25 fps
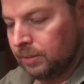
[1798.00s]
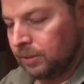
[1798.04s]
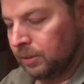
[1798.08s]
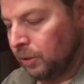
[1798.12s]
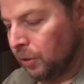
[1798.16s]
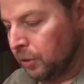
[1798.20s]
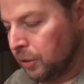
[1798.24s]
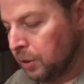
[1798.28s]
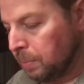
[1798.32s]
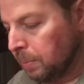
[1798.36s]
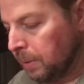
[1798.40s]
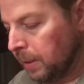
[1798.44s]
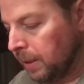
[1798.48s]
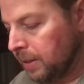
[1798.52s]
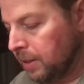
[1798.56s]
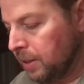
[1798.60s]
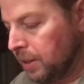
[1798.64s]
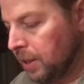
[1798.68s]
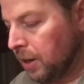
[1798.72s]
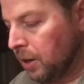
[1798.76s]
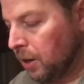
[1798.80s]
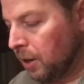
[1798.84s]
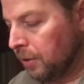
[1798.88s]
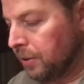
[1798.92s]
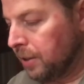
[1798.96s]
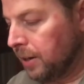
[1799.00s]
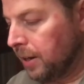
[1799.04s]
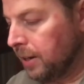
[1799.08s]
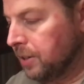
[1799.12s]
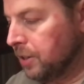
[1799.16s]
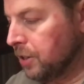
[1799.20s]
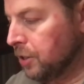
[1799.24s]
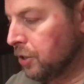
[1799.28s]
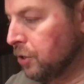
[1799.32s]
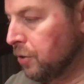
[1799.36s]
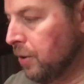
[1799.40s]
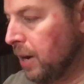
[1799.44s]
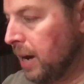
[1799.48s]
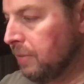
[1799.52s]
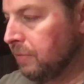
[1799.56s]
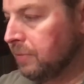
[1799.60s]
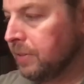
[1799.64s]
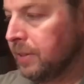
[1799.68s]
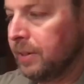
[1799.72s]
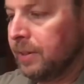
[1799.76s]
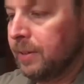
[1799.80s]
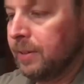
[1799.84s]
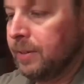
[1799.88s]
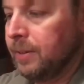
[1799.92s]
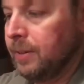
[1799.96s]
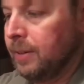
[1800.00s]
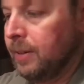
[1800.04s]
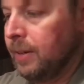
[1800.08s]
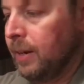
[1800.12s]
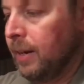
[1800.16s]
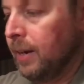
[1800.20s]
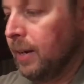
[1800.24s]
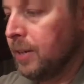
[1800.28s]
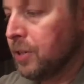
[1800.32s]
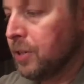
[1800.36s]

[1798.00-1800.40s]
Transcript: going to play the card that I just drafted, and